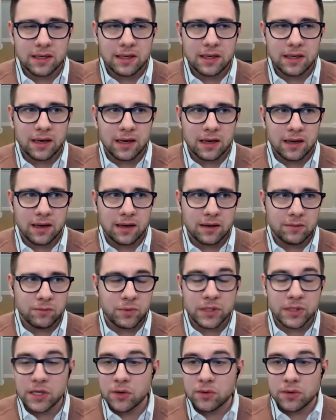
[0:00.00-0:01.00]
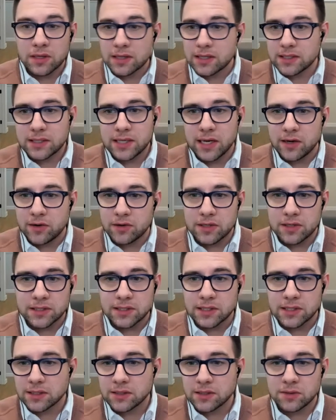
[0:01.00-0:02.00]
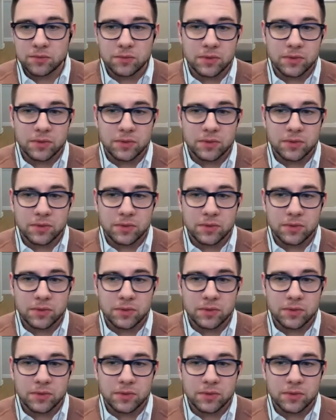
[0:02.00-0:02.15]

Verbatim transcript: uh, we know that the standard exists.